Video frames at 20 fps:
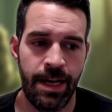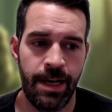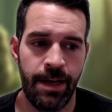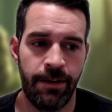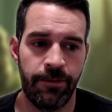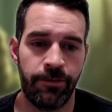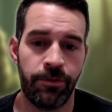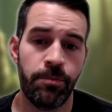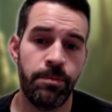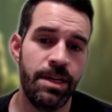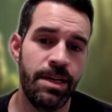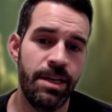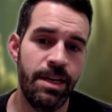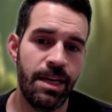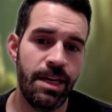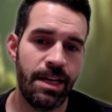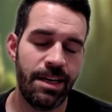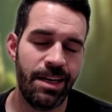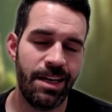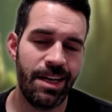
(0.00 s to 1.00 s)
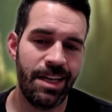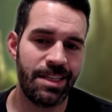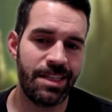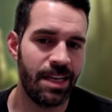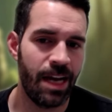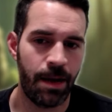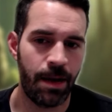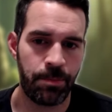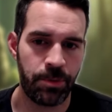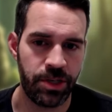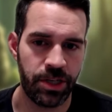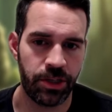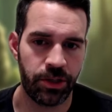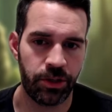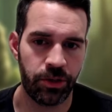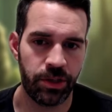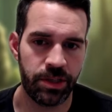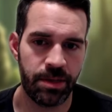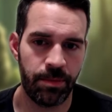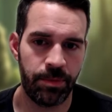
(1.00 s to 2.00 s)
For me, it's not
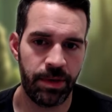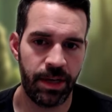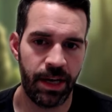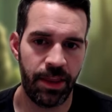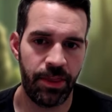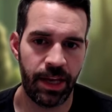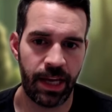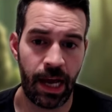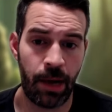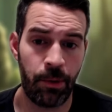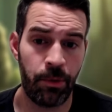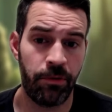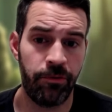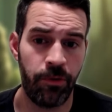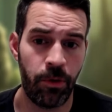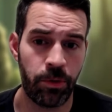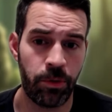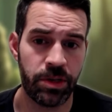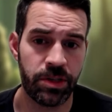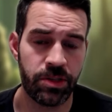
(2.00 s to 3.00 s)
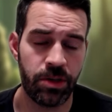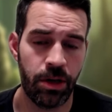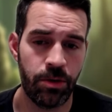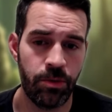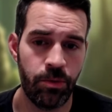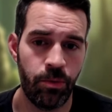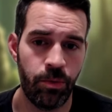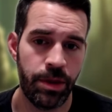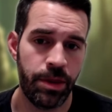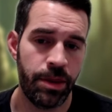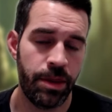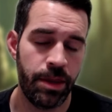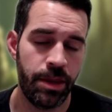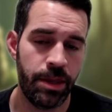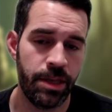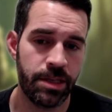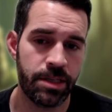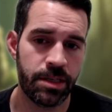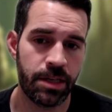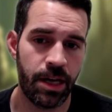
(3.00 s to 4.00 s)
particularly something I think I would focus on with
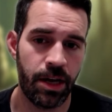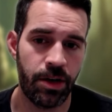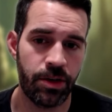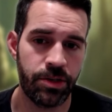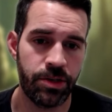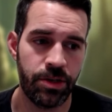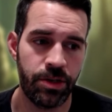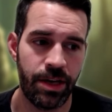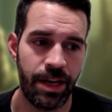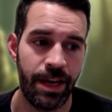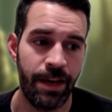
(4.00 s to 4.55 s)
this character.